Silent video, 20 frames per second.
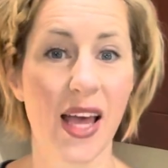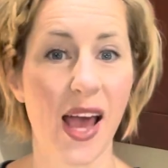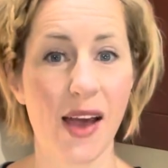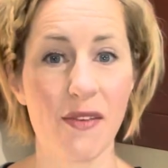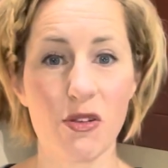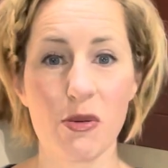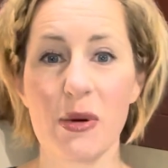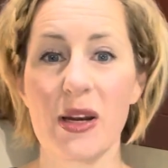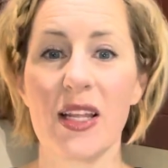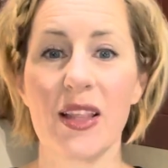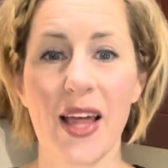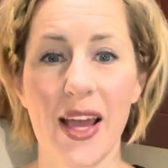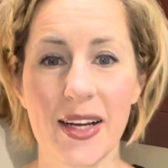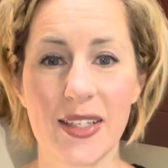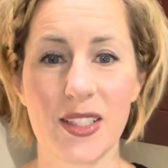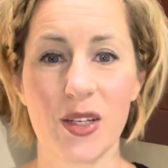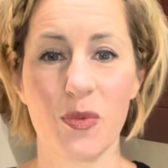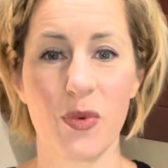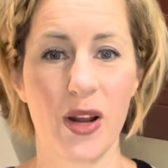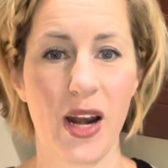Everybody likes
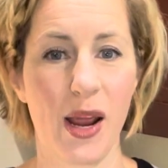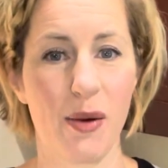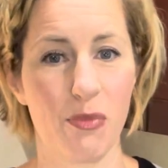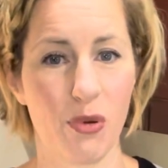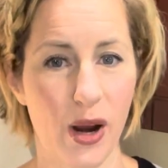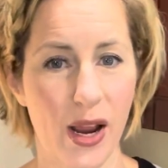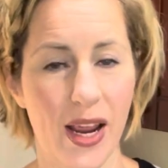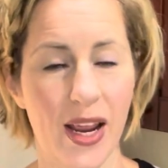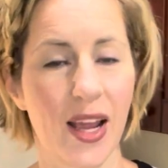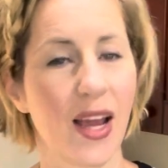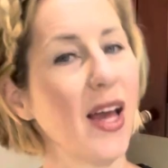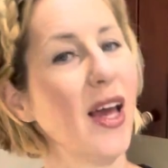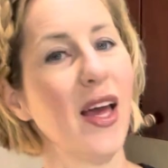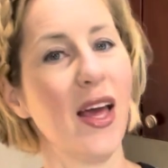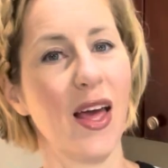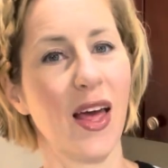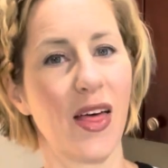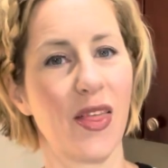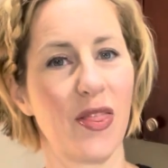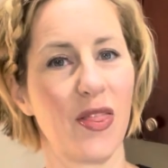it when I bring
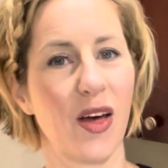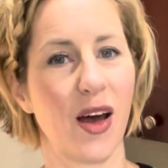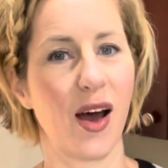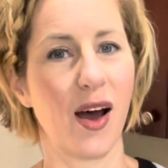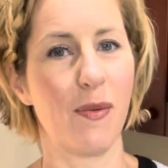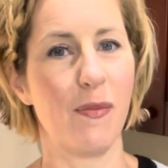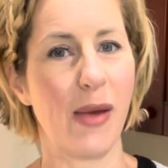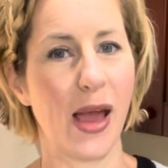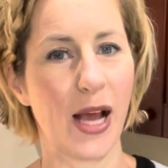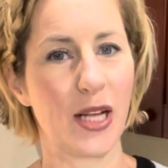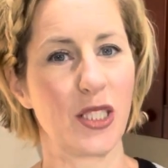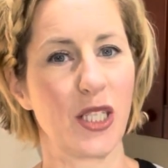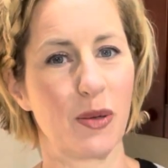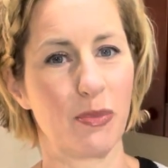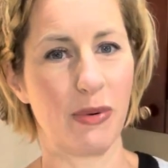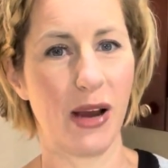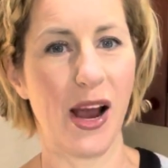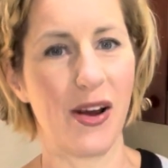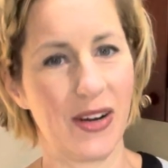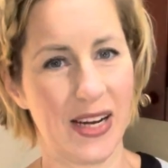the magic
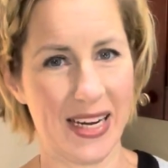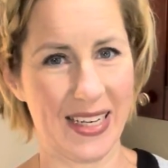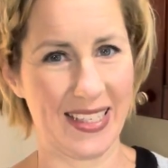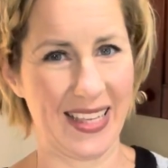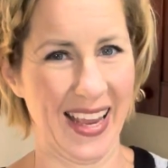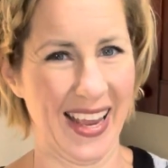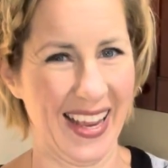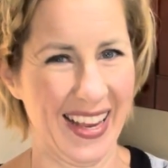brownies.